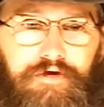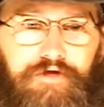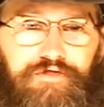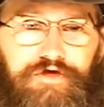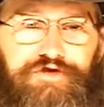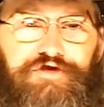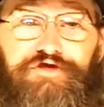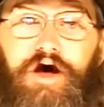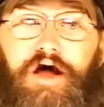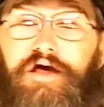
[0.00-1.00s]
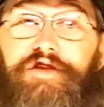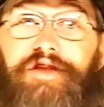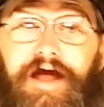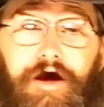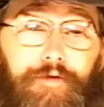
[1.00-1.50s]
This is not a
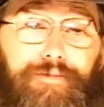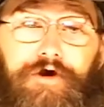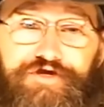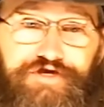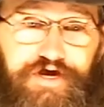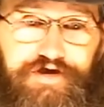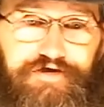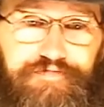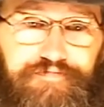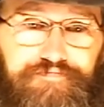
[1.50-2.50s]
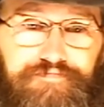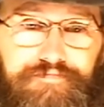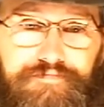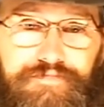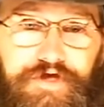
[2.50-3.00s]
now project.
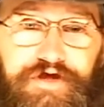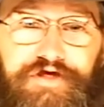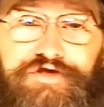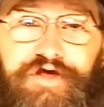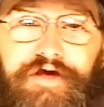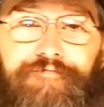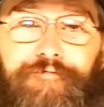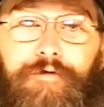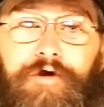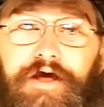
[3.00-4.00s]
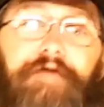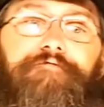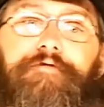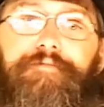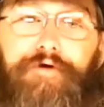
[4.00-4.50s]
It is a
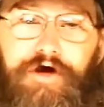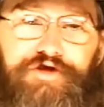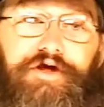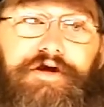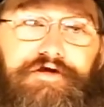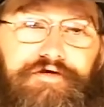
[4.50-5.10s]
forever project.